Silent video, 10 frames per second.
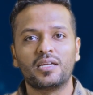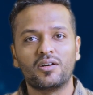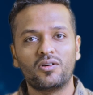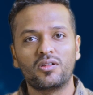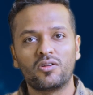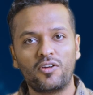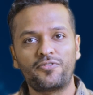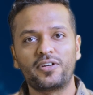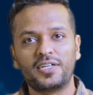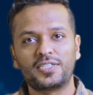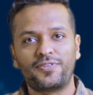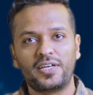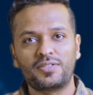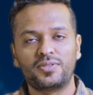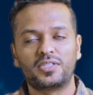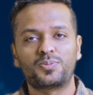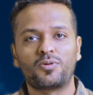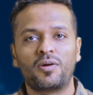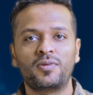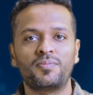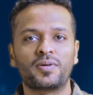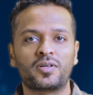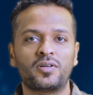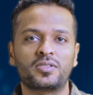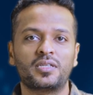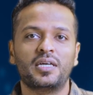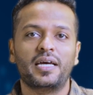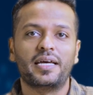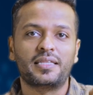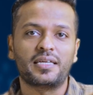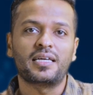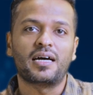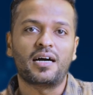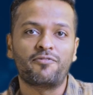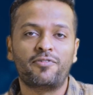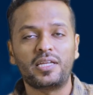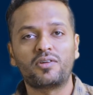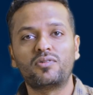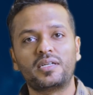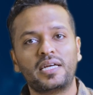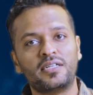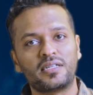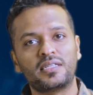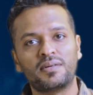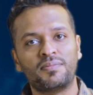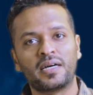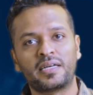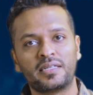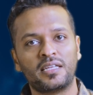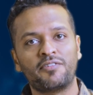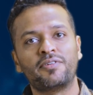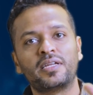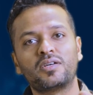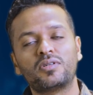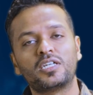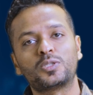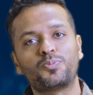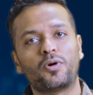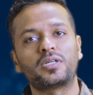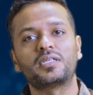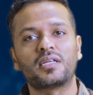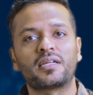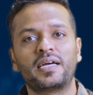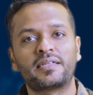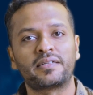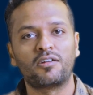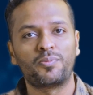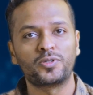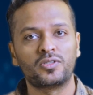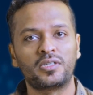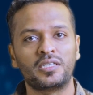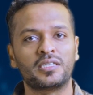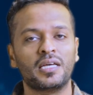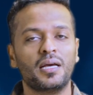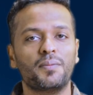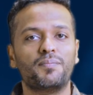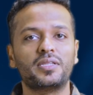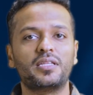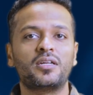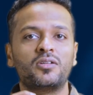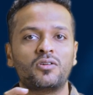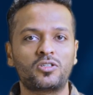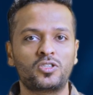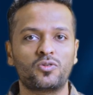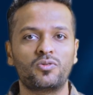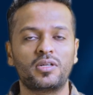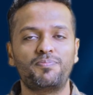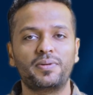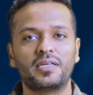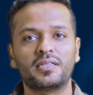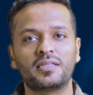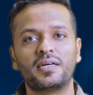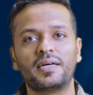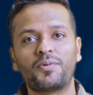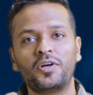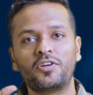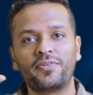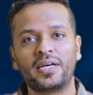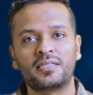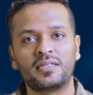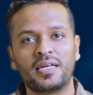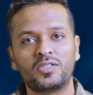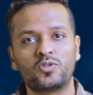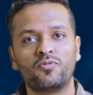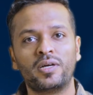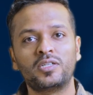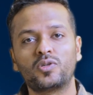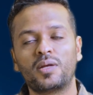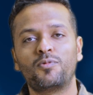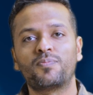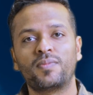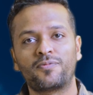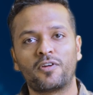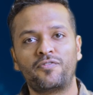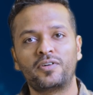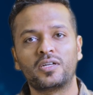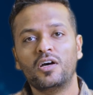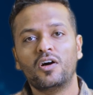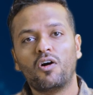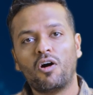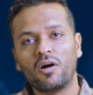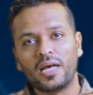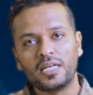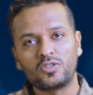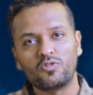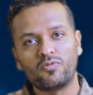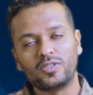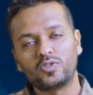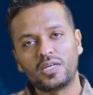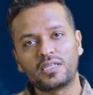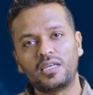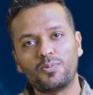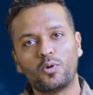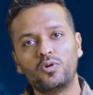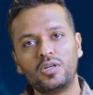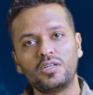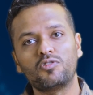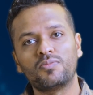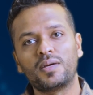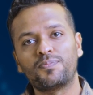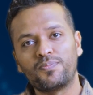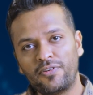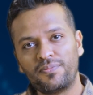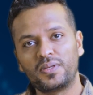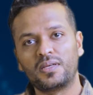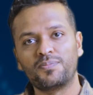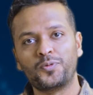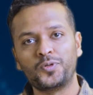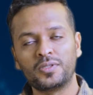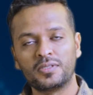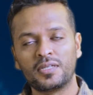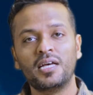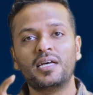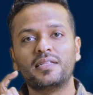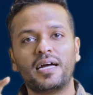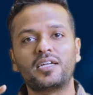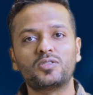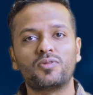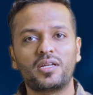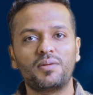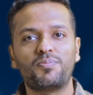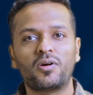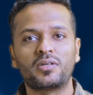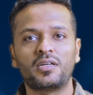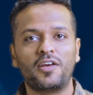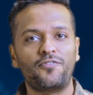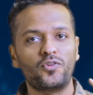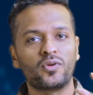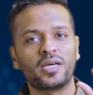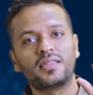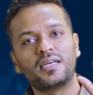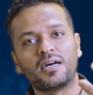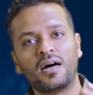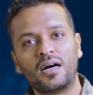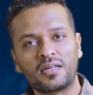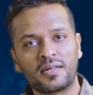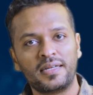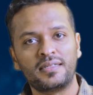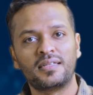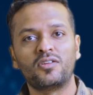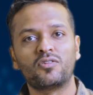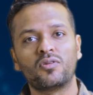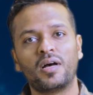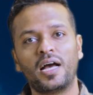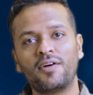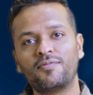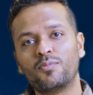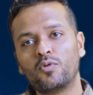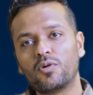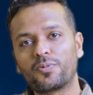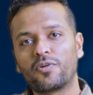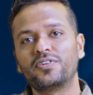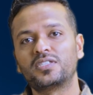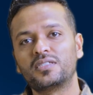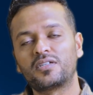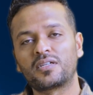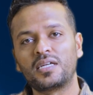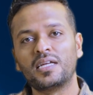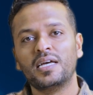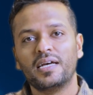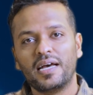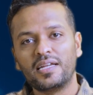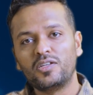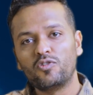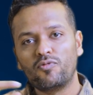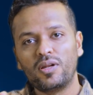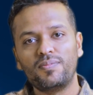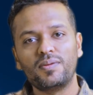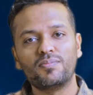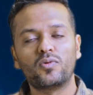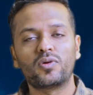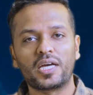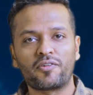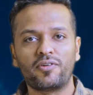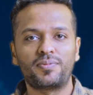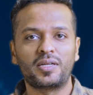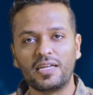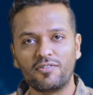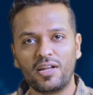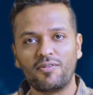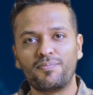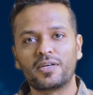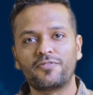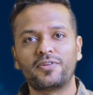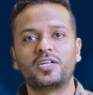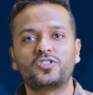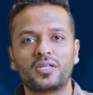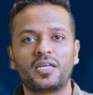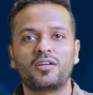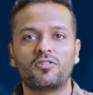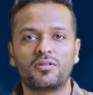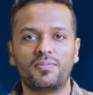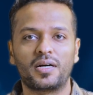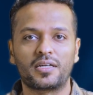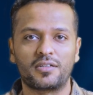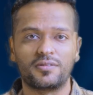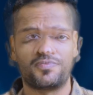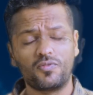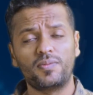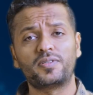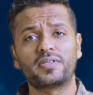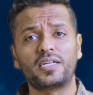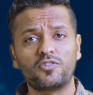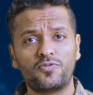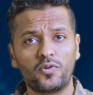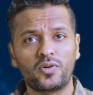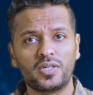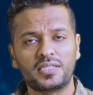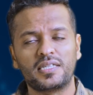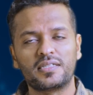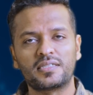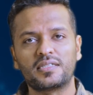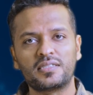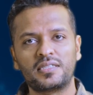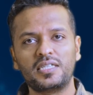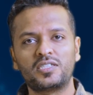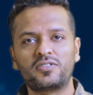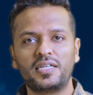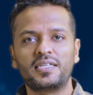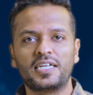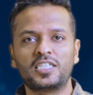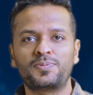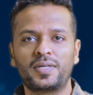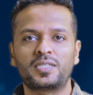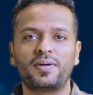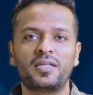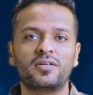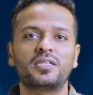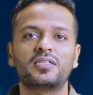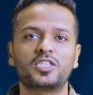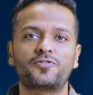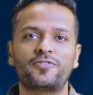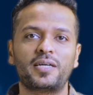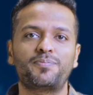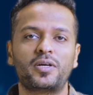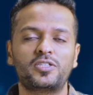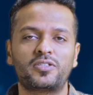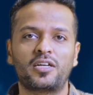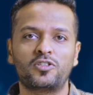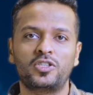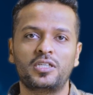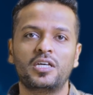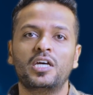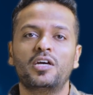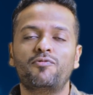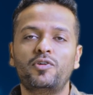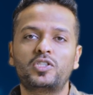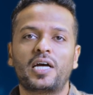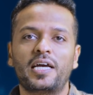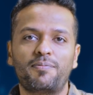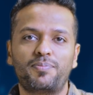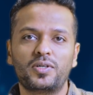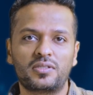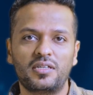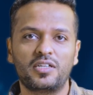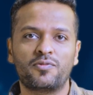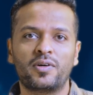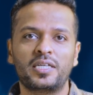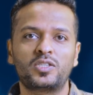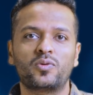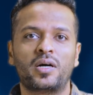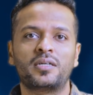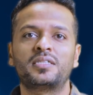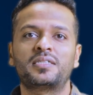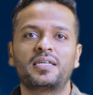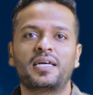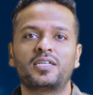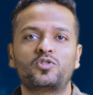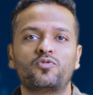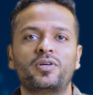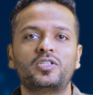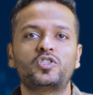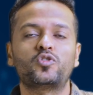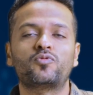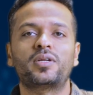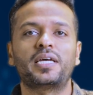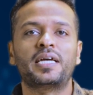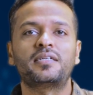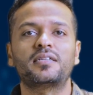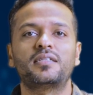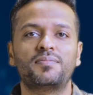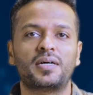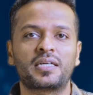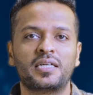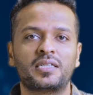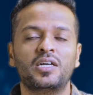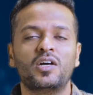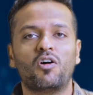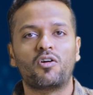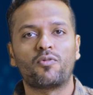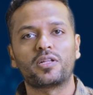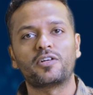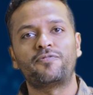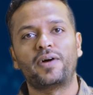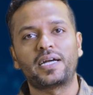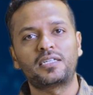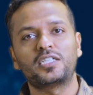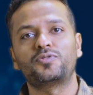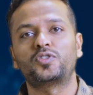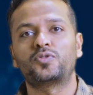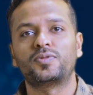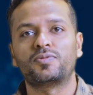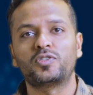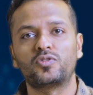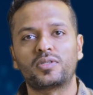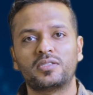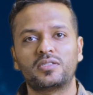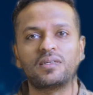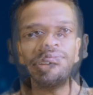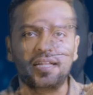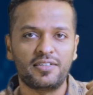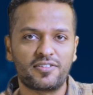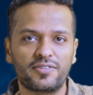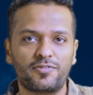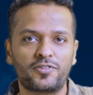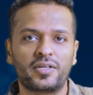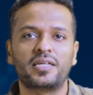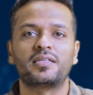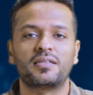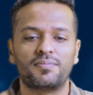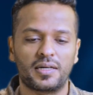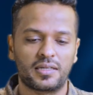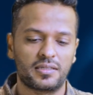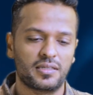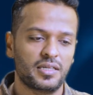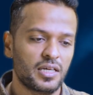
Now, a lot of traders face with this problem because they are very good at entering the market, they are very good at spotting the right trade opportunities, but they are not so good at picking the point of exit as to when should I book my profit, or as to when should I keep holding to my profit making positions. That is very important. If you get that art right, then you're going to have more profits in the trade and you will be more equipped and you will have a bigger financial gain out of the market. So we'll be trying to focus and discuss these trading aspects while learning this 5-point strategy, which I have personally devised to understand as to when should one enter the market, or what are the factors which one should consider while entering for trading in the market.